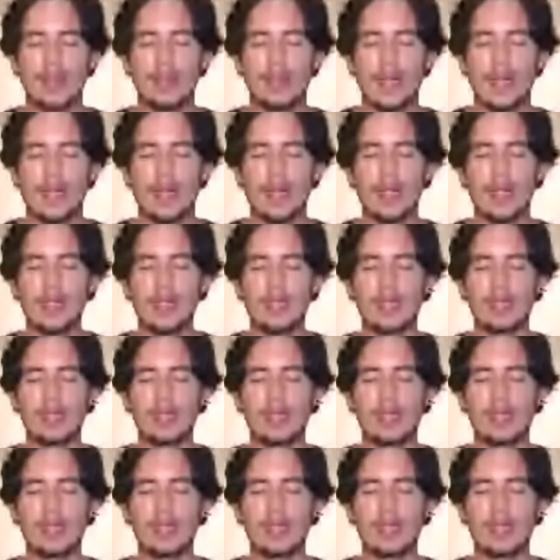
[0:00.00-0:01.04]
I extend my
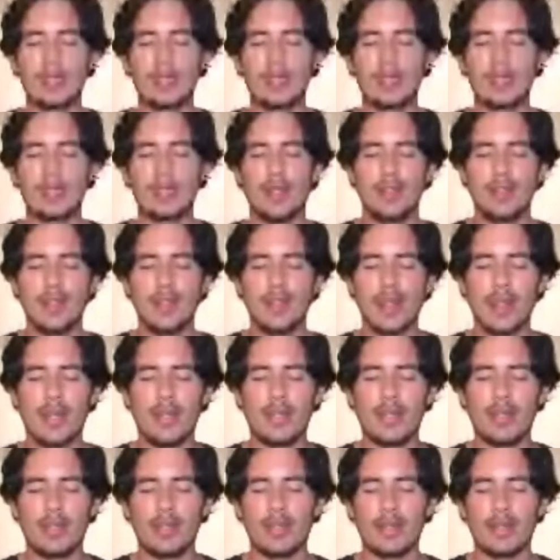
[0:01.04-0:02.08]
hands.
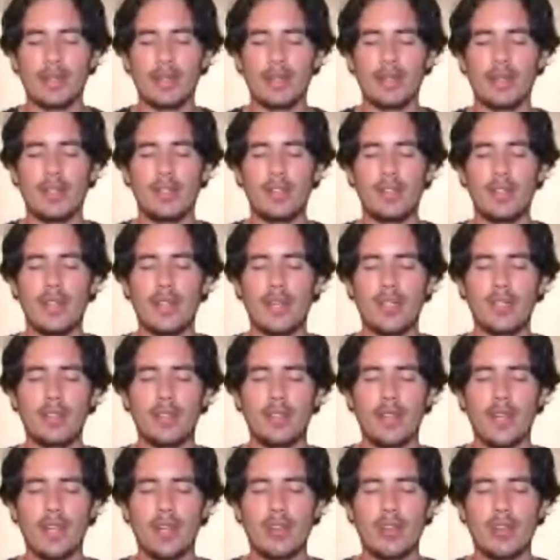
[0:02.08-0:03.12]
I take
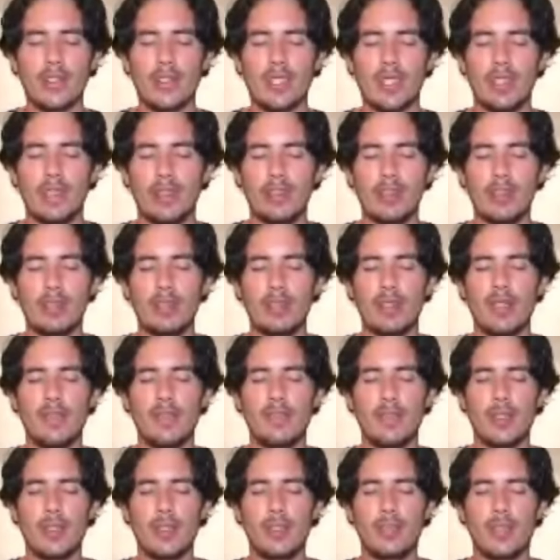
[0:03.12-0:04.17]
this negative
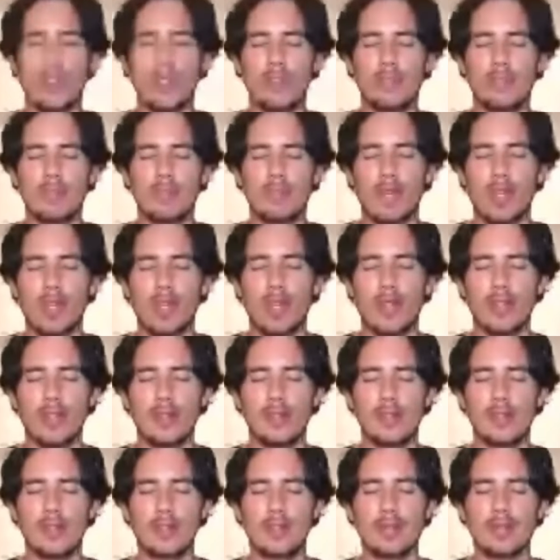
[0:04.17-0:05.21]
energy in between
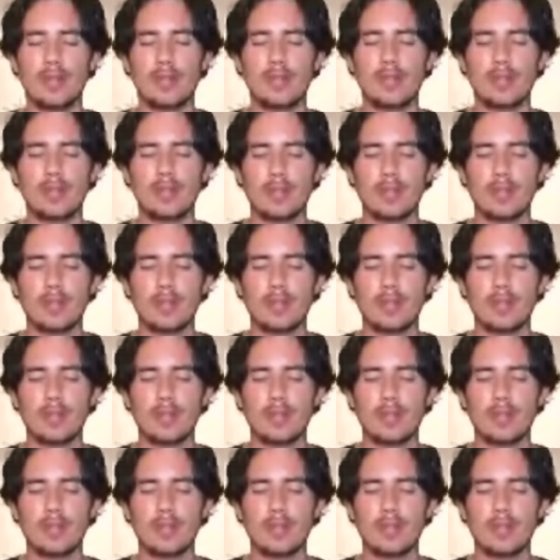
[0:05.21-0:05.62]
my hands.